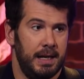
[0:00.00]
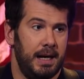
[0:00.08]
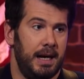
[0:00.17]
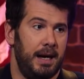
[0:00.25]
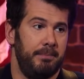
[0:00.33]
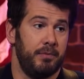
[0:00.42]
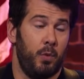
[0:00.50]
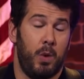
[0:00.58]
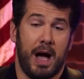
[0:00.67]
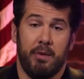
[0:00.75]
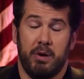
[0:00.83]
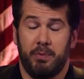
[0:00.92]

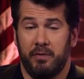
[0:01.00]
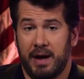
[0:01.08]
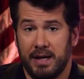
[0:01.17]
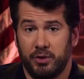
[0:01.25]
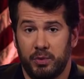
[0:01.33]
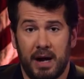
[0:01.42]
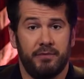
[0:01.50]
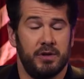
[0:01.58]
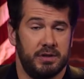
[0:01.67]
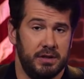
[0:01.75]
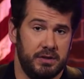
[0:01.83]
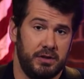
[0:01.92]
why we provide the
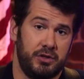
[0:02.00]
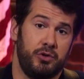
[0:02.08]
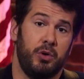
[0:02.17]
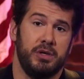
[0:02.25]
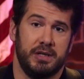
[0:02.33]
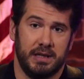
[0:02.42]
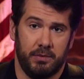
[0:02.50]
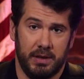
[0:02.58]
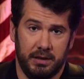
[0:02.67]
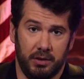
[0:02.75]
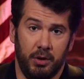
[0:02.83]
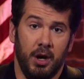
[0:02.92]
references, the sourcing that
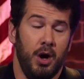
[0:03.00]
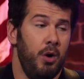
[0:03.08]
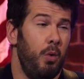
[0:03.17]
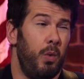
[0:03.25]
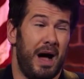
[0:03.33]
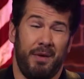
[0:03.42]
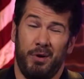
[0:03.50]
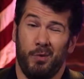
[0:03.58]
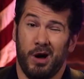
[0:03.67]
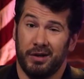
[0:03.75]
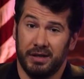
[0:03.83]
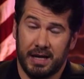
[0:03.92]
we do, why we
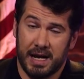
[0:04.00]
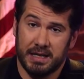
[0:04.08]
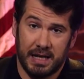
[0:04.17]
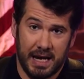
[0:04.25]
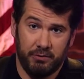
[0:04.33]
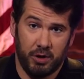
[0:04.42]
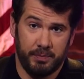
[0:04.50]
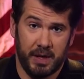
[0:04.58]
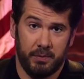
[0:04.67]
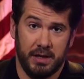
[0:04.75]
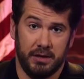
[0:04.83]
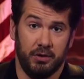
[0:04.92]
walk the kind of tightrope
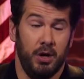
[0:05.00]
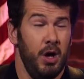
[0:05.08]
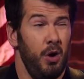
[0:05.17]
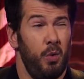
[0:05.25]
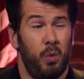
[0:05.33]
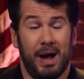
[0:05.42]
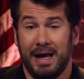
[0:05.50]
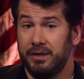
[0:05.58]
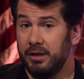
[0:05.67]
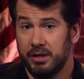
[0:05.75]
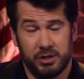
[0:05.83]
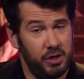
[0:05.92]
that we do, why
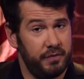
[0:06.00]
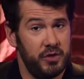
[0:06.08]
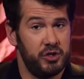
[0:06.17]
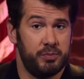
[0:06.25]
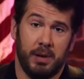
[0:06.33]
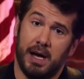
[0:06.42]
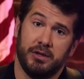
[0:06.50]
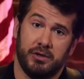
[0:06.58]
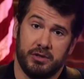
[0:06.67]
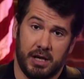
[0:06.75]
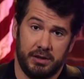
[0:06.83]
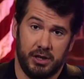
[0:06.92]
there are so few
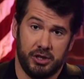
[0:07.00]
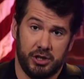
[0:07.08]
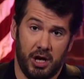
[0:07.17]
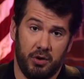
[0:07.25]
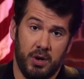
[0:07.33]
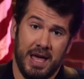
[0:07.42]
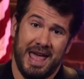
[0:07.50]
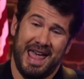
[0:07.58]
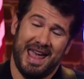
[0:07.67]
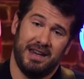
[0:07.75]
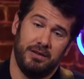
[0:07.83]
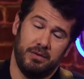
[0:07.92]
sponsors on this show,
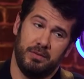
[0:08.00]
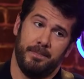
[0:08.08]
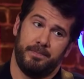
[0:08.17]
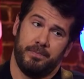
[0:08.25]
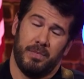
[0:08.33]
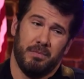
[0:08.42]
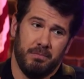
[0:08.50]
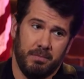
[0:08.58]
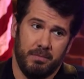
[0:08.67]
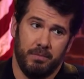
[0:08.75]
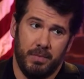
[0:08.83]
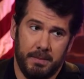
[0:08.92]
and
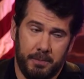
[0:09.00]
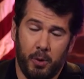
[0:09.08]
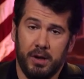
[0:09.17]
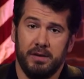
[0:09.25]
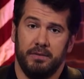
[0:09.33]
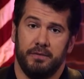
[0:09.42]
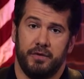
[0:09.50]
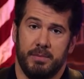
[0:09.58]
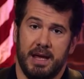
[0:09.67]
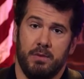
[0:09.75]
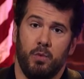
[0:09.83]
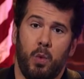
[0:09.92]
important for
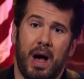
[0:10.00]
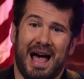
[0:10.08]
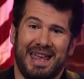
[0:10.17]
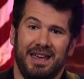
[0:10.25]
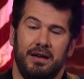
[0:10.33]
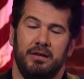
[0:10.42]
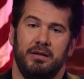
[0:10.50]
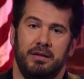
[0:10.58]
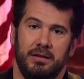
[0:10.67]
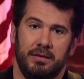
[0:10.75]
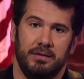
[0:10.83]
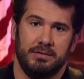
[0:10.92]
me, why
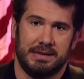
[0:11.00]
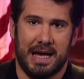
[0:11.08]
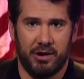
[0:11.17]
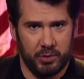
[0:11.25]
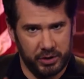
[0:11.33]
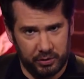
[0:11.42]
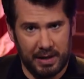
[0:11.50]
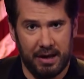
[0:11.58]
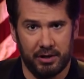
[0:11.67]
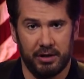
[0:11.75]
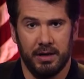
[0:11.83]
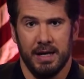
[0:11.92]
Louder with
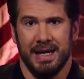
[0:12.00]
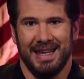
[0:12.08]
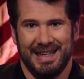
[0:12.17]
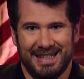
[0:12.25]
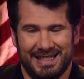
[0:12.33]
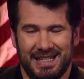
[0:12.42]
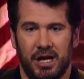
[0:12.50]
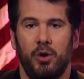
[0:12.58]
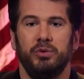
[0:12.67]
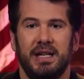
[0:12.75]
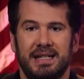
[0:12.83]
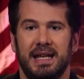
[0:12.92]
Crowder is the
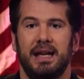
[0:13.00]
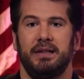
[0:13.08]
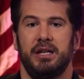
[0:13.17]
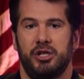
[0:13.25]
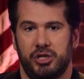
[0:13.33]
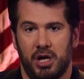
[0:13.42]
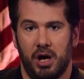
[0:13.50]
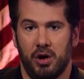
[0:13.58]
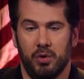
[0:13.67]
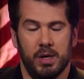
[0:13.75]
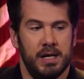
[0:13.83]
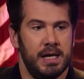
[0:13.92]
only daily
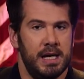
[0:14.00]
show